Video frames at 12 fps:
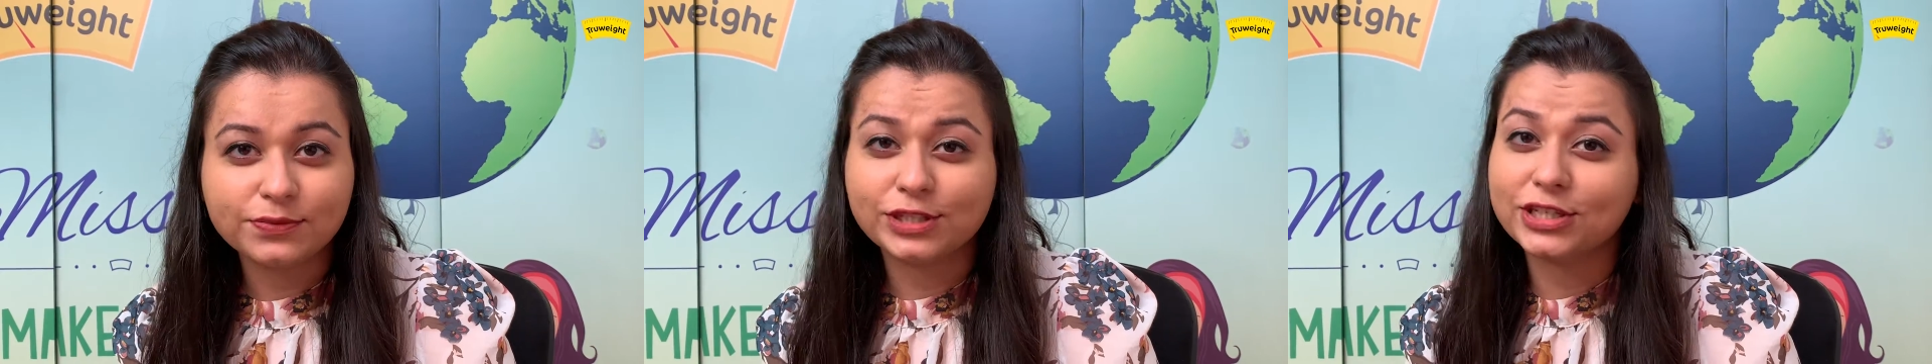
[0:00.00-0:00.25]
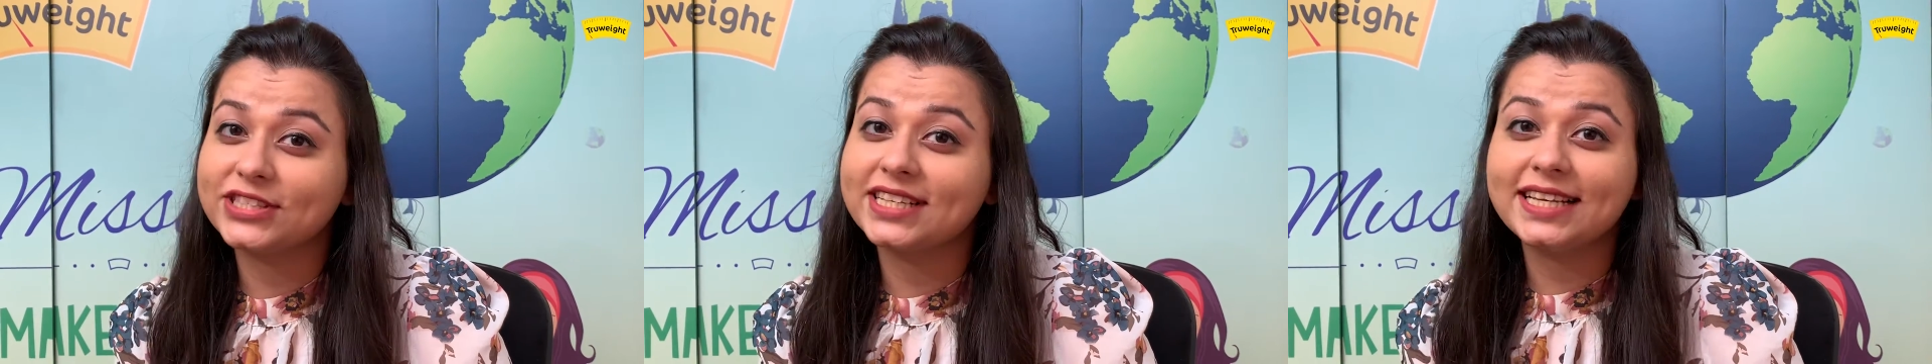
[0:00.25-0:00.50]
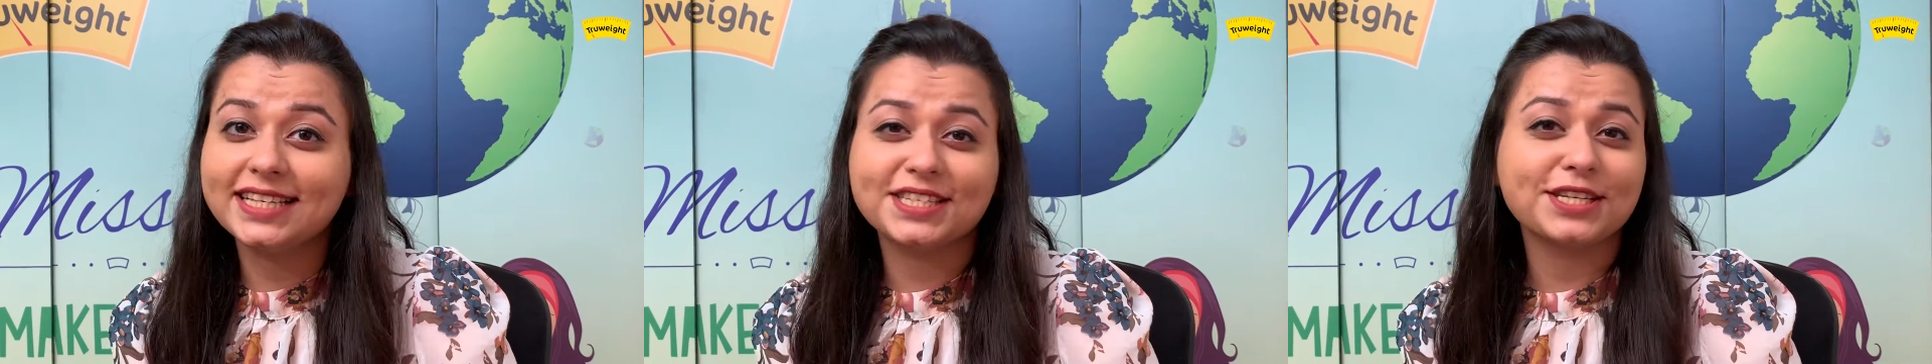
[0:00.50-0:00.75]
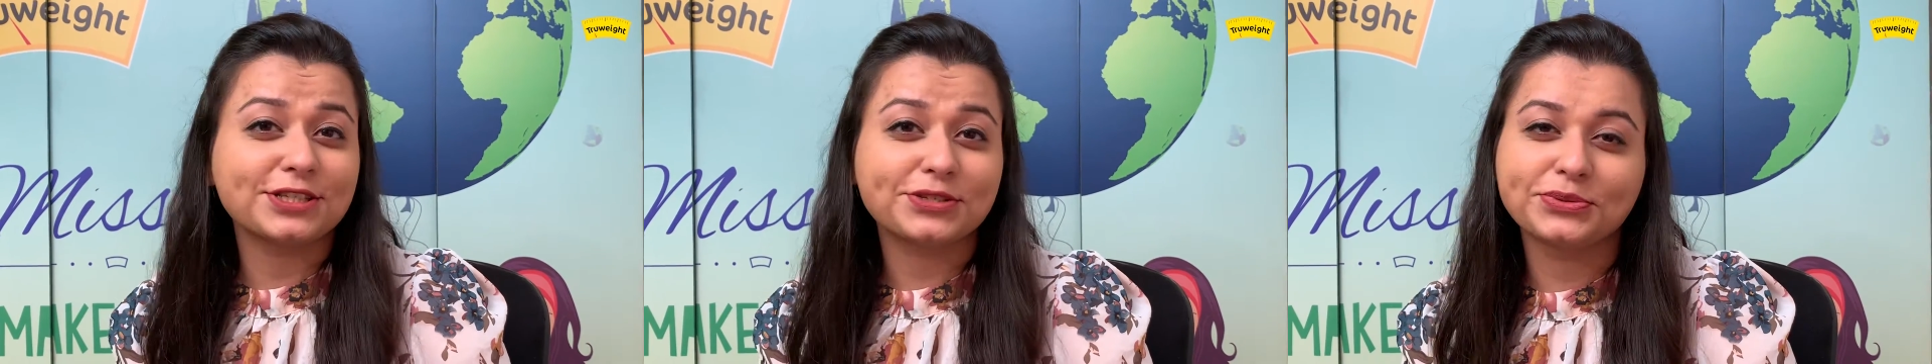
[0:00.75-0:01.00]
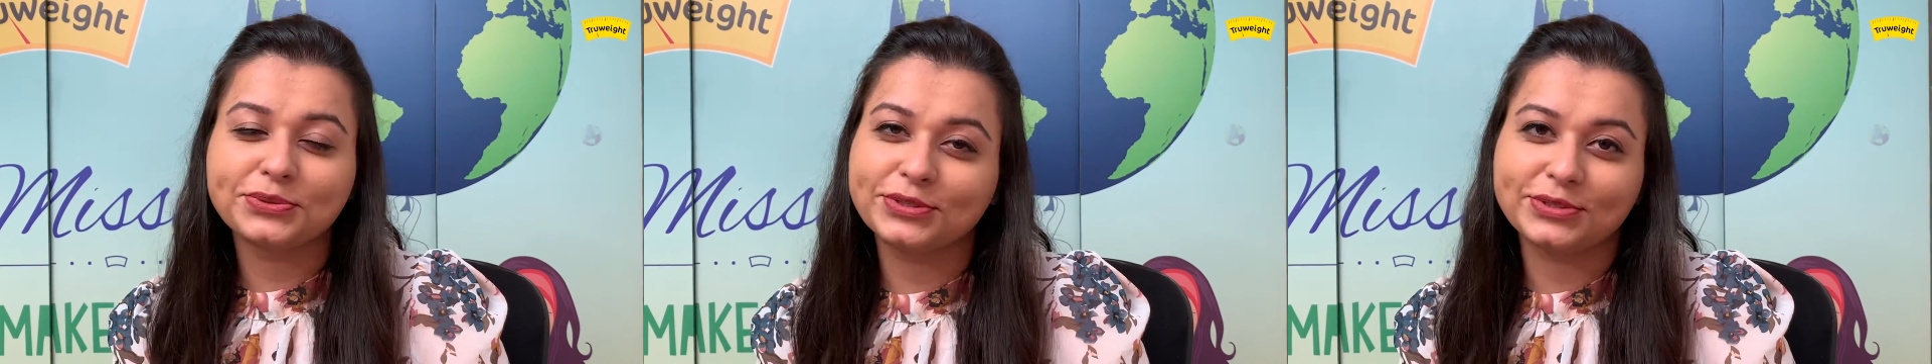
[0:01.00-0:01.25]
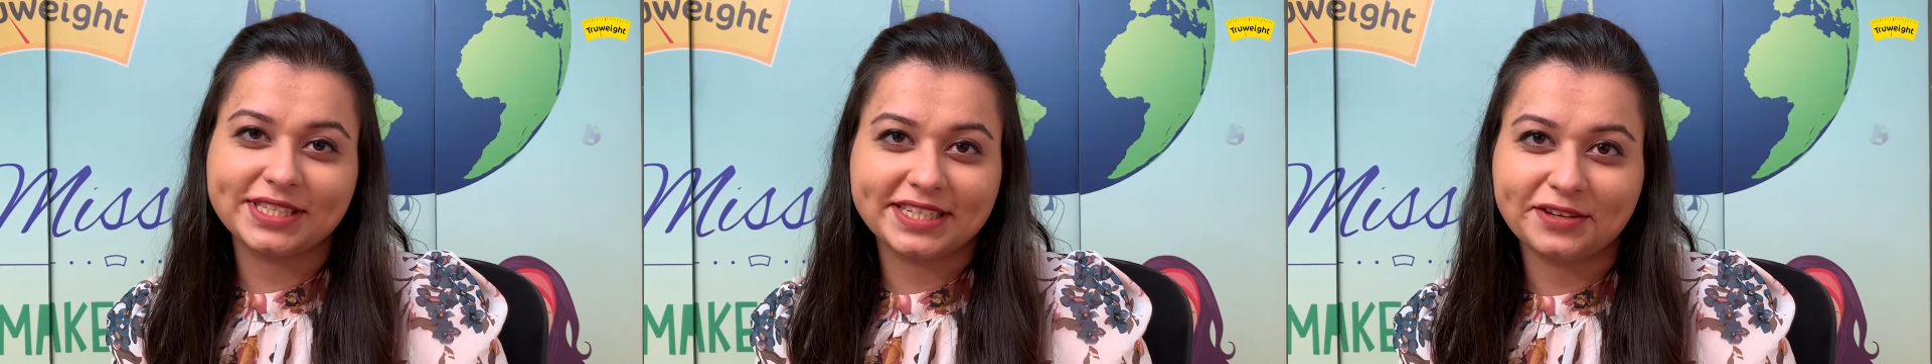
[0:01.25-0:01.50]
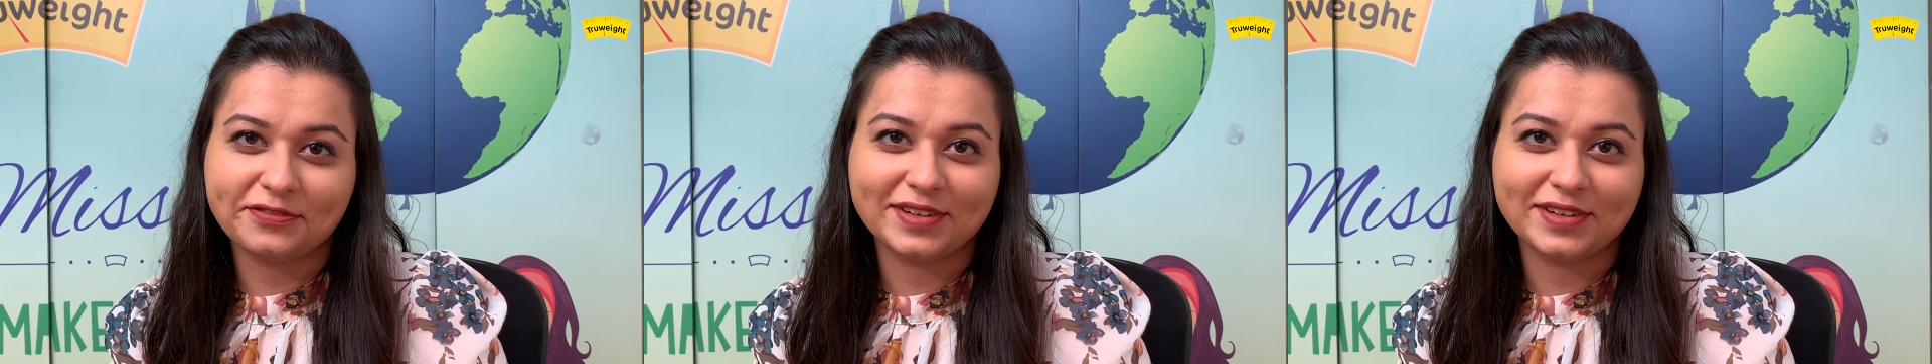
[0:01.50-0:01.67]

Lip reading: which is the easiest route to stay